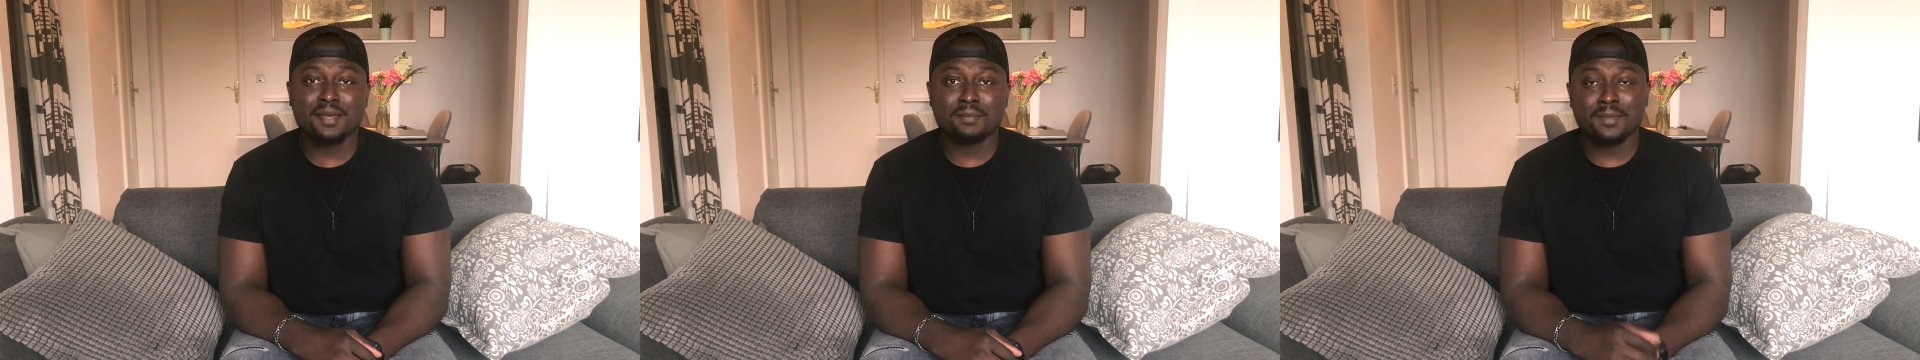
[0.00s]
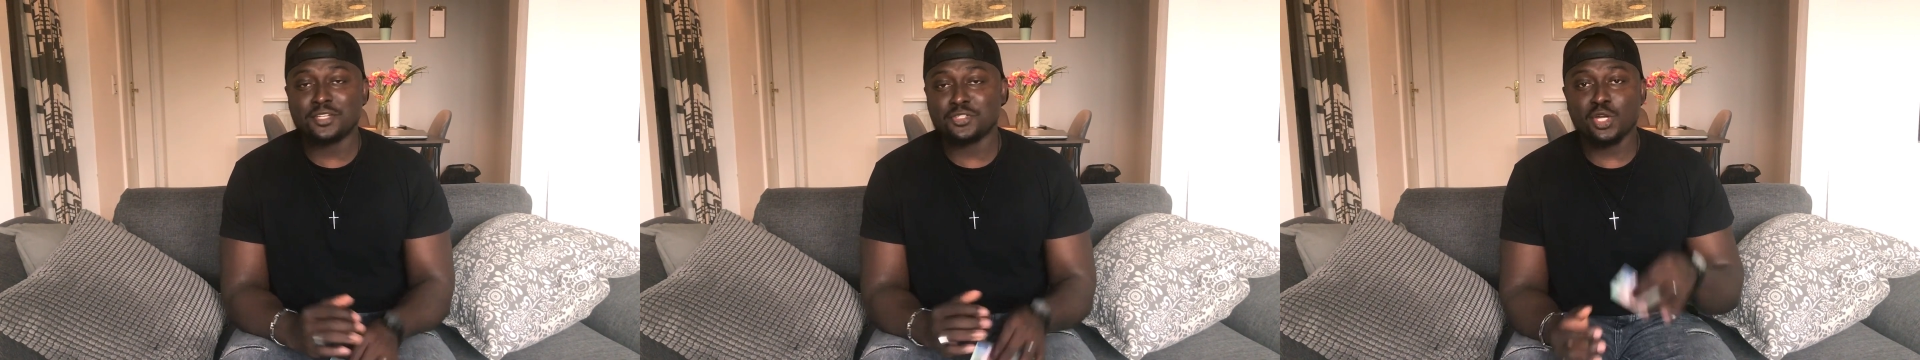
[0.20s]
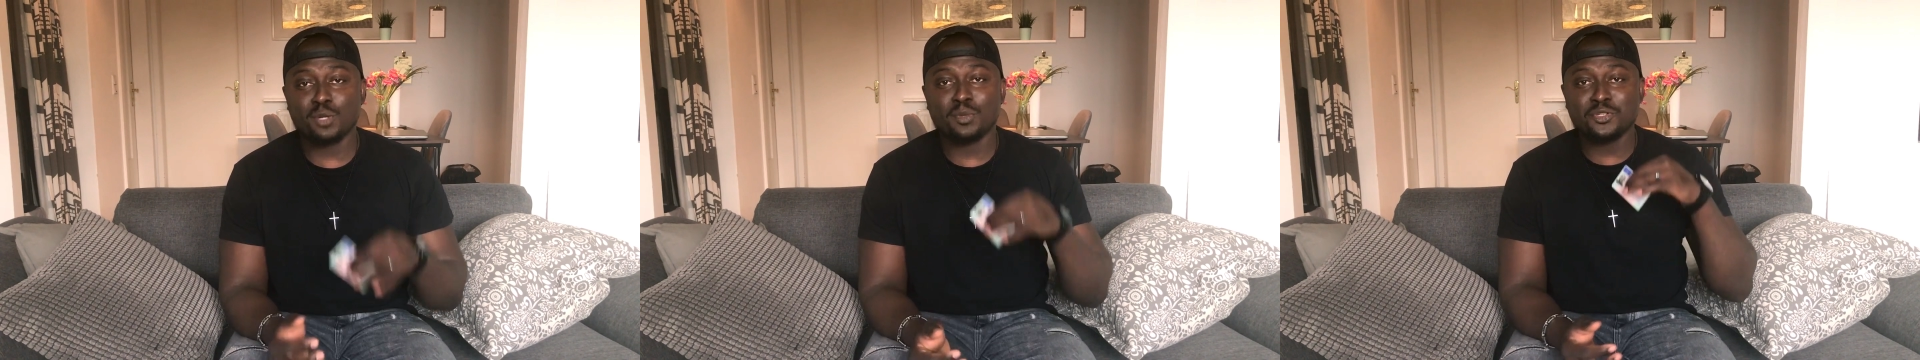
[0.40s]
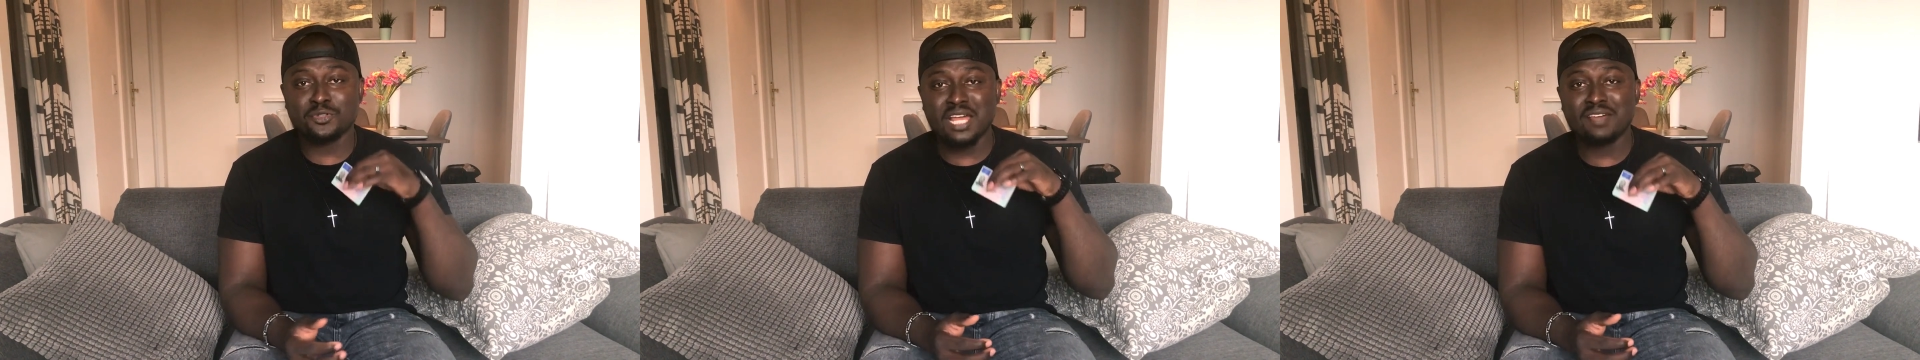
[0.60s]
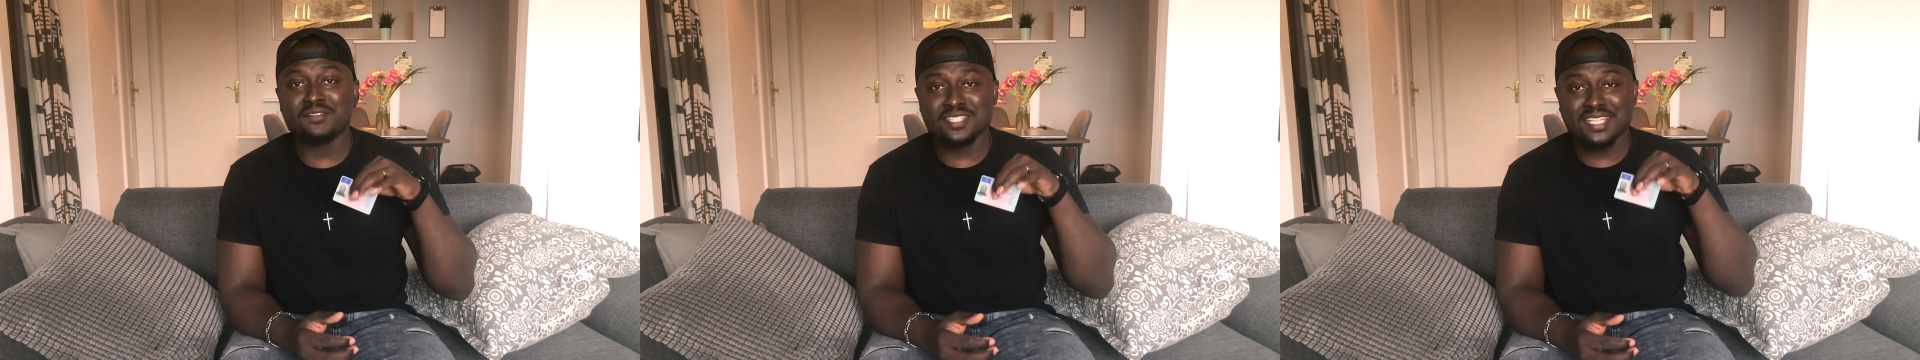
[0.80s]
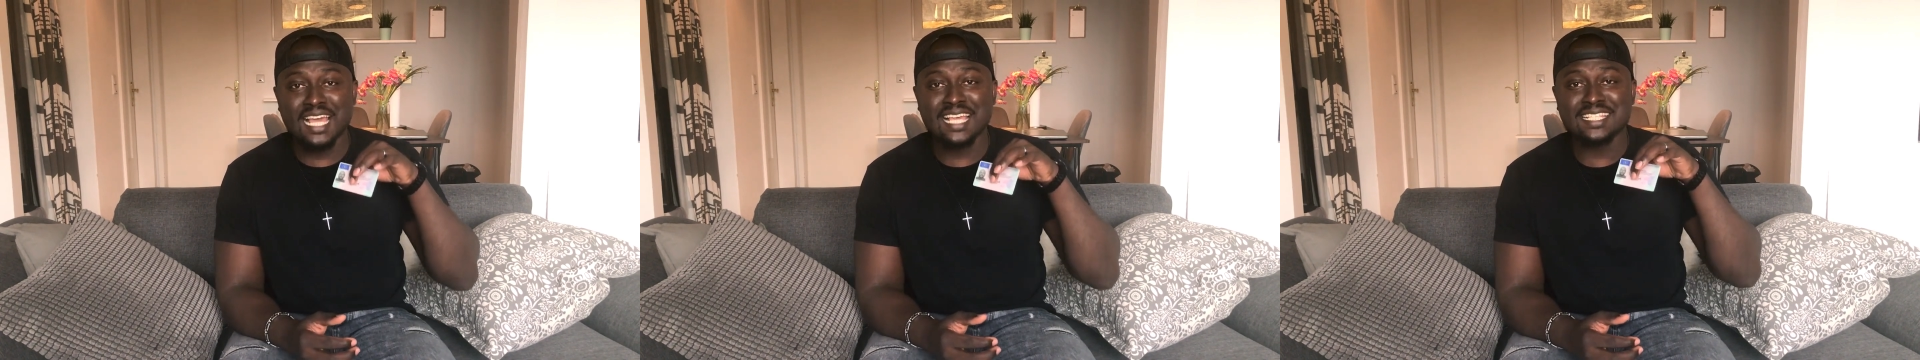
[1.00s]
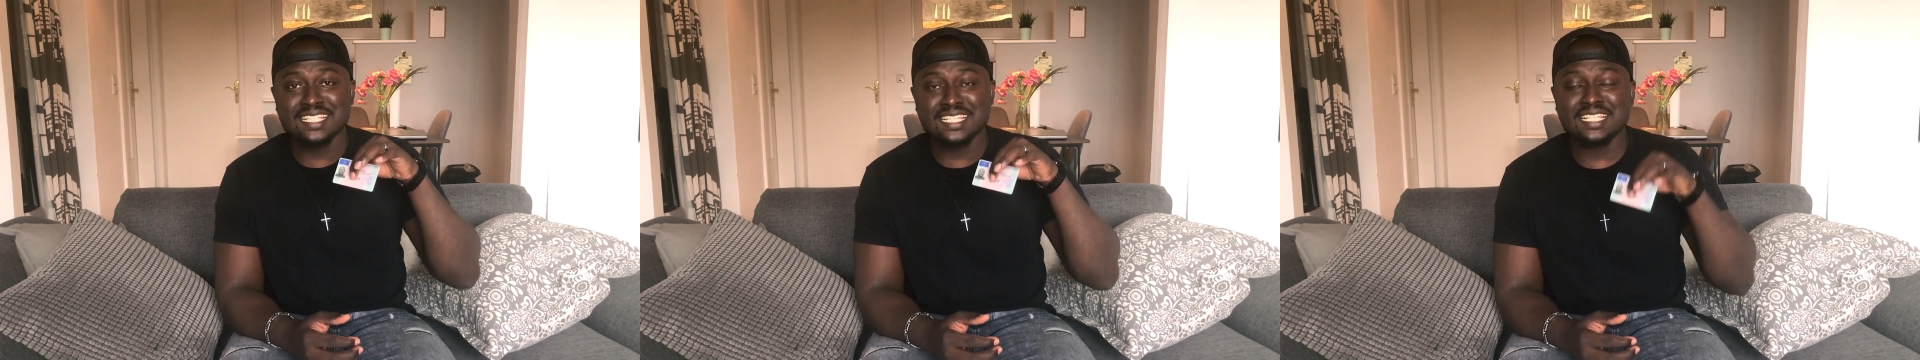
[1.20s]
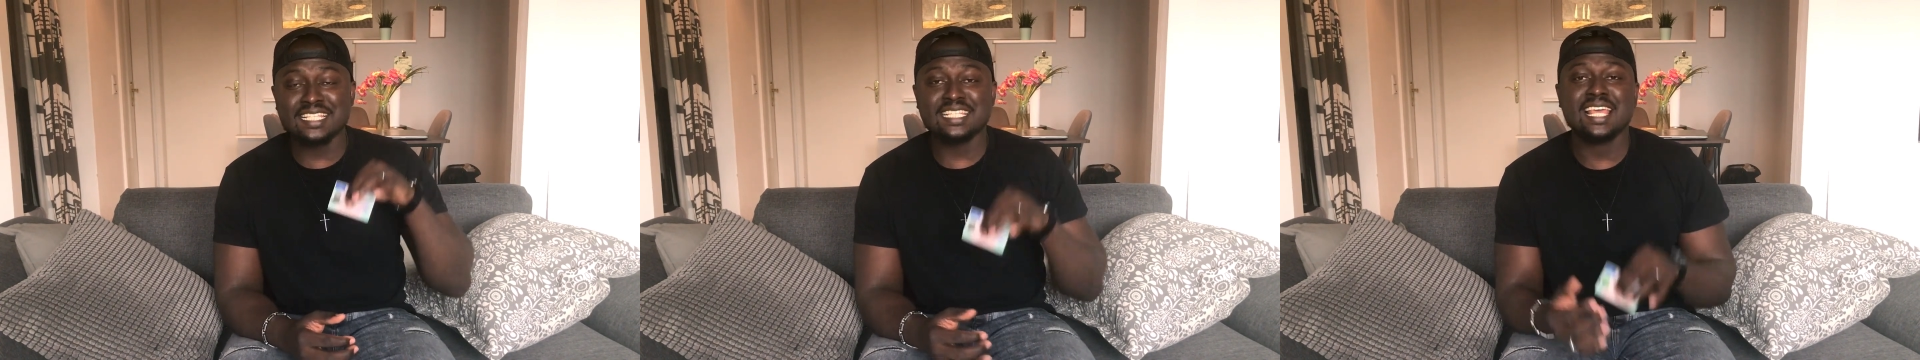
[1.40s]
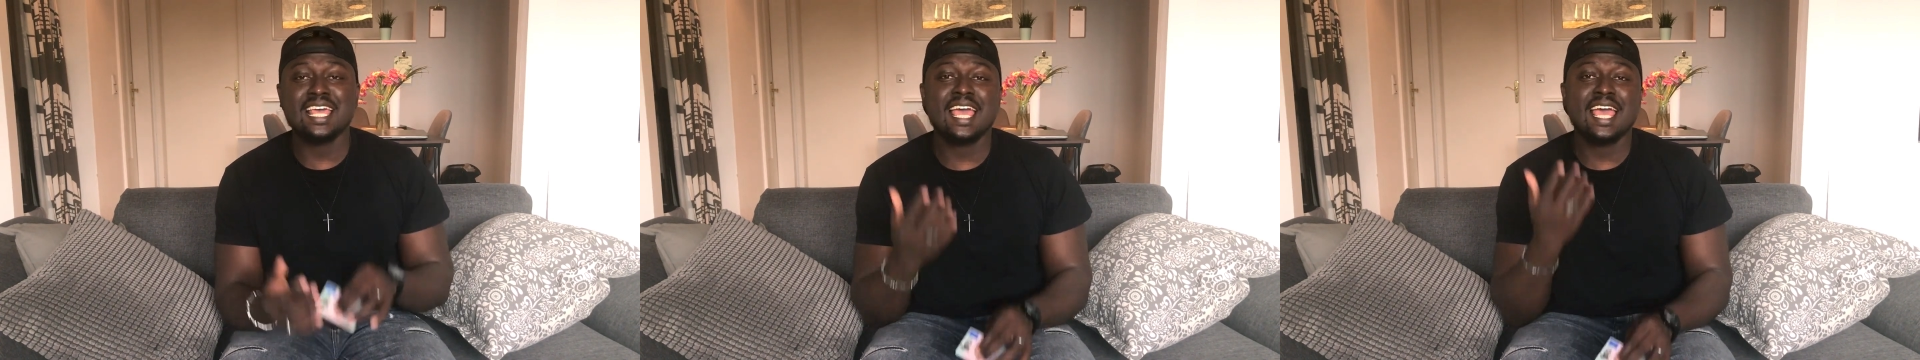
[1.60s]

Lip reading: my German driver's license,